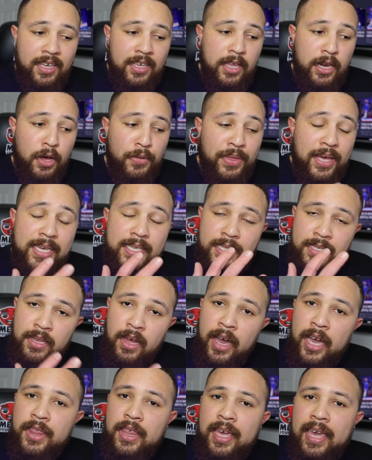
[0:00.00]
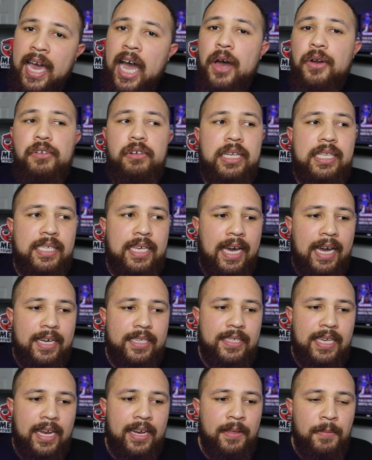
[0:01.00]
you know, they started the
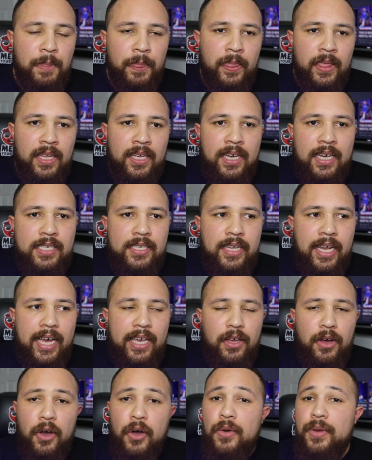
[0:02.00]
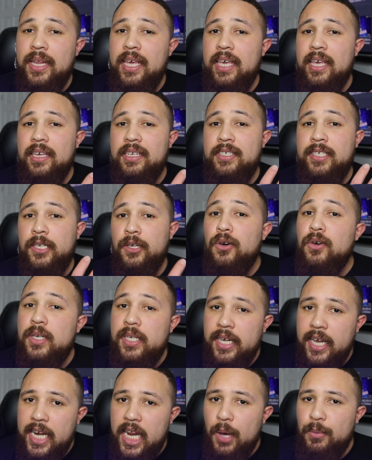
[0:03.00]
counter-attacks and it's like only
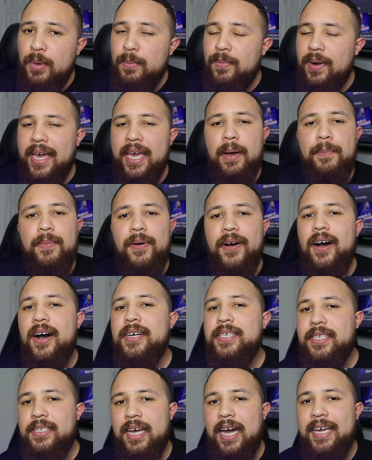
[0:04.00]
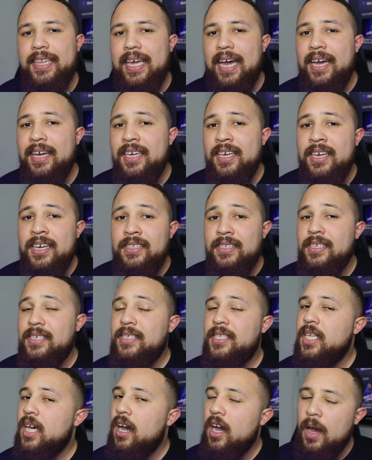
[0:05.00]
Jorginho would play a pass like that to
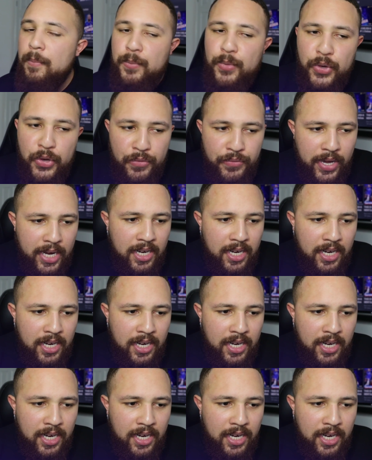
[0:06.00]
start a move.